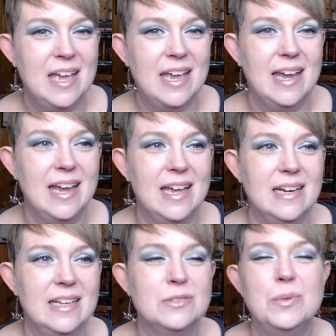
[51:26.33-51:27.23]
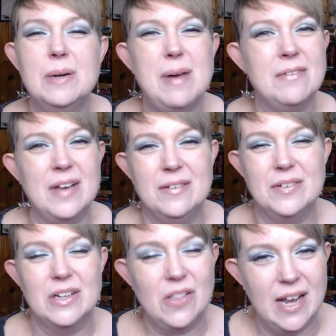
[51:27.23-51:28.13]
And it's one of my favorite
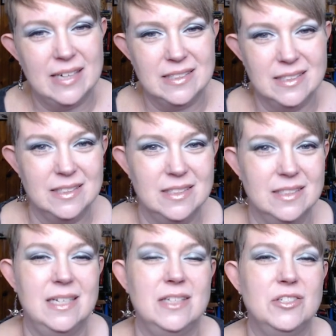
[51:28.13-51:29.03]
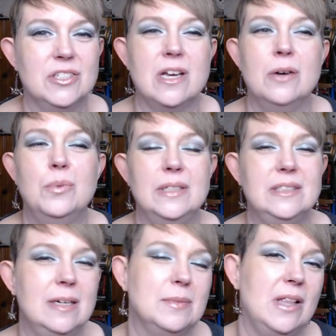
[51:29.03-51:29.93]
classes to teach. It's a one-time
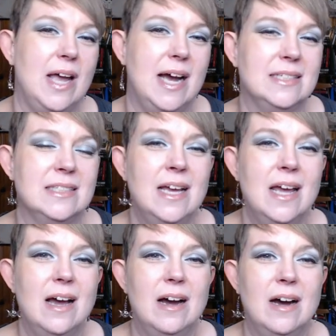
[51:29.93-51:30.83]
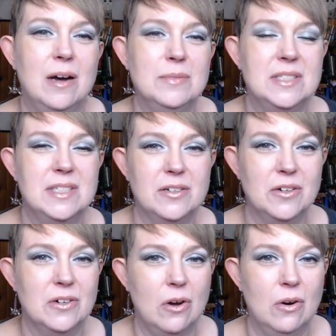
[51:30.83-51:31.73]
class centered
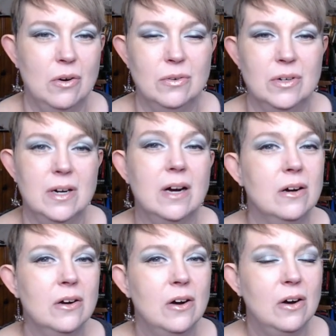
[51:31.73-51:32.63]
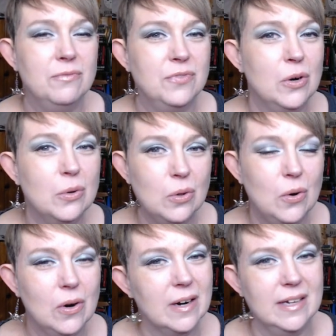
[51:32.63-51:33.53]
on folklore
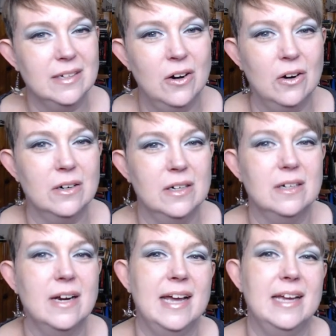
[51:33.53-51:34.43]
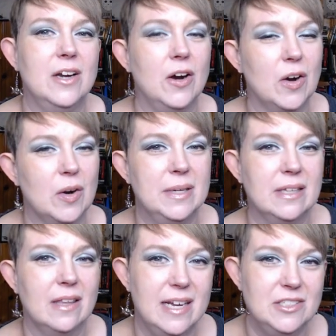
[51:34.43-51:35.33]
and horror and urban
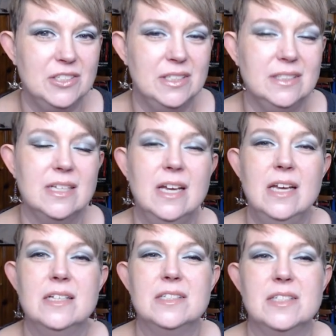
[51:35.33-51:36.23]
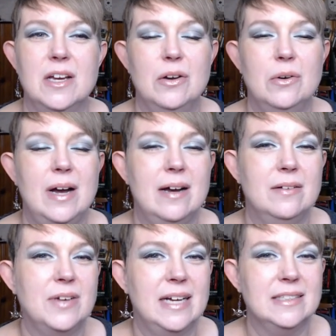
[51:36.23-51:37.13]
legends. So I've
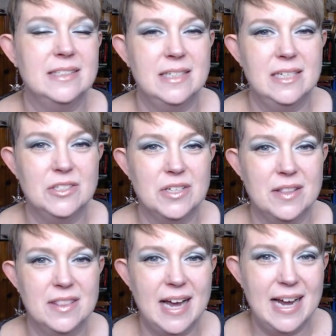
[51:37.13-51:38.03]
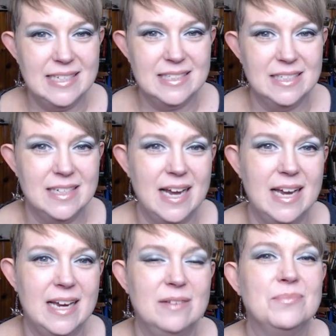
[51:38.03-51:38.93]
got to teach that today.
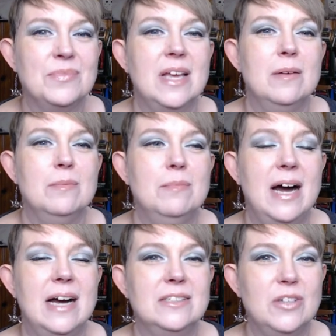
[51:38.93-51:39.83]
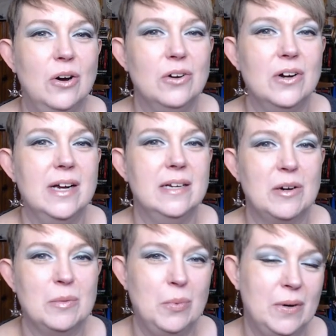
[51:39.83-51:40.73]
My daughter and her
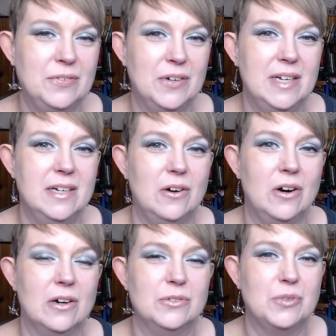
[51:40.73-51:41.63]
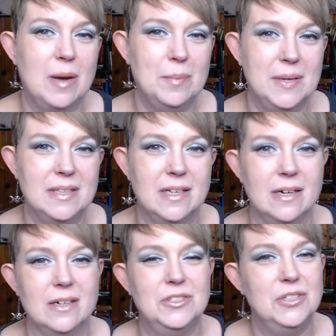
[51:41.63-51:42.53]
boyfriend are dropping their
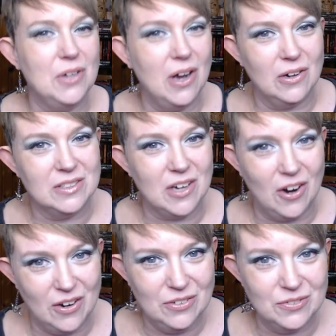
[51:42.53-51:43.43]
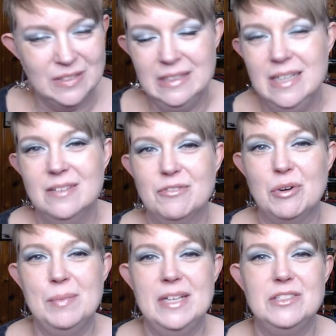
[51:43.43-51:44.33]
two dogs off for
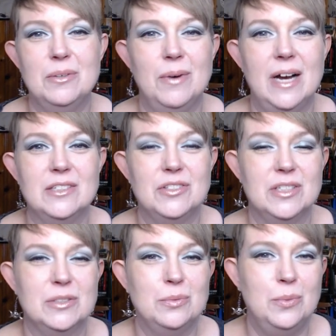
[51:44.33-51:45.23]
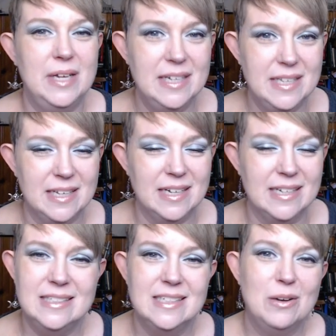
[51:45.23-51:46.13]
me to watch this weekend
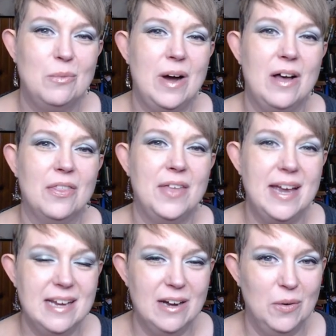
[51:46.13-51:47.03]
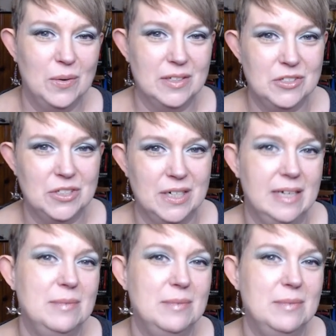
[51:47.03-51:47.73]
while they go on a trip.